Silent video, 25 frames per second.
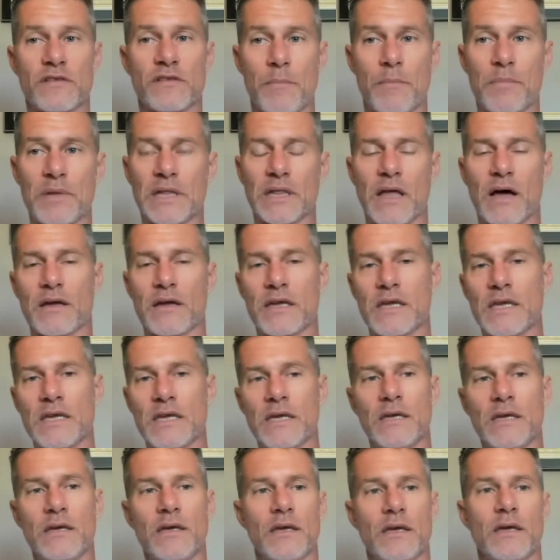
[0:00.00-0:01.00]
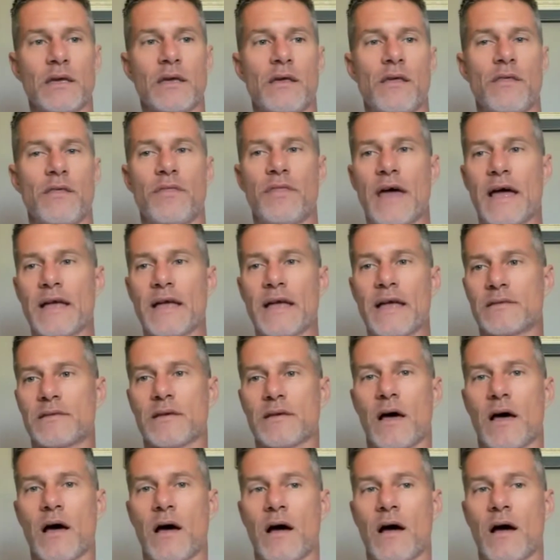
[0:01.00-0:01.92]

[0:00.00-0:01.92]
I've been lucky that